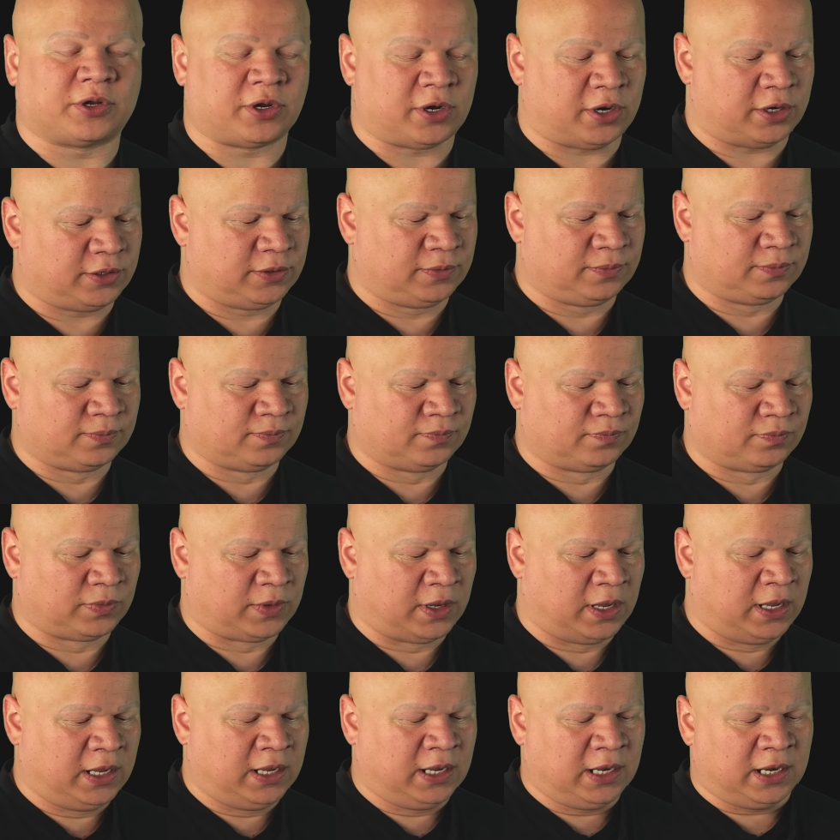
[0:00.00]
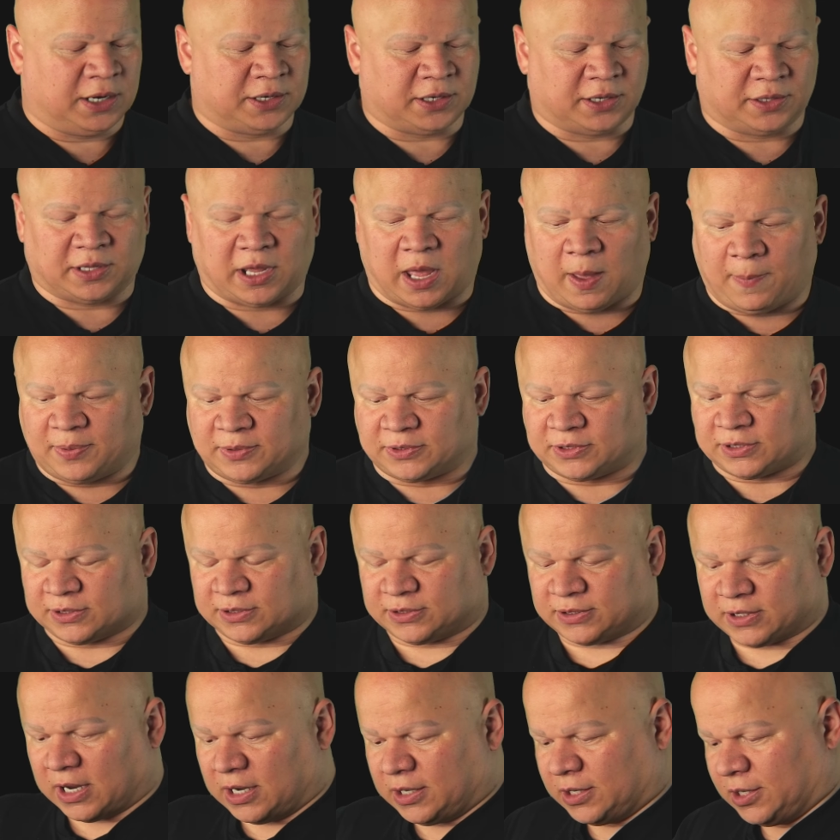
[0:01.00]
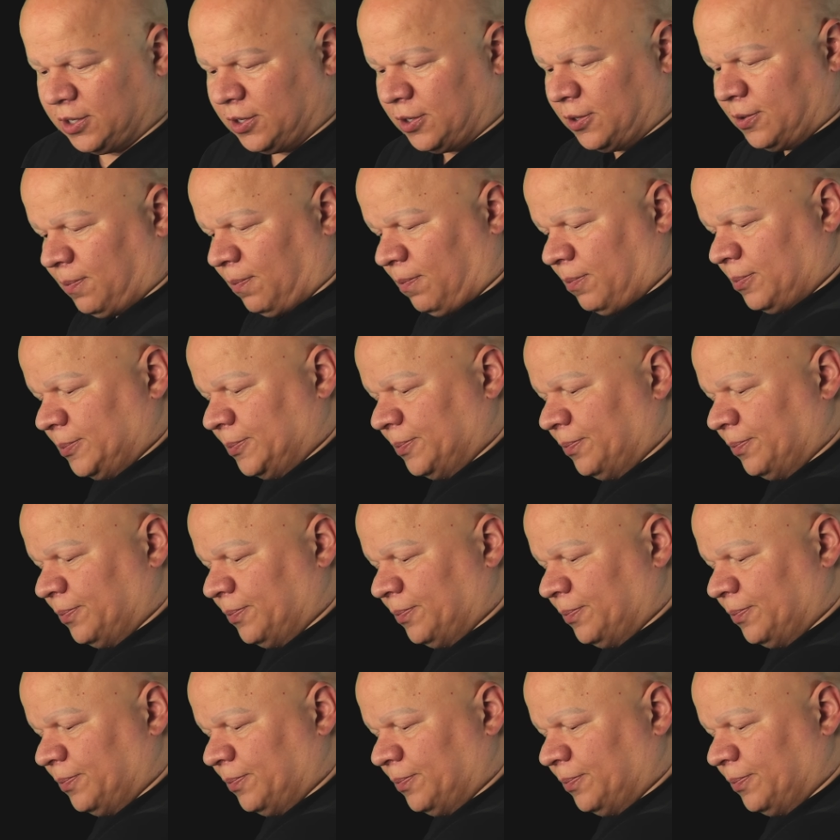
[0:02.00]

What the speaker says: guard. And on the opposite side here,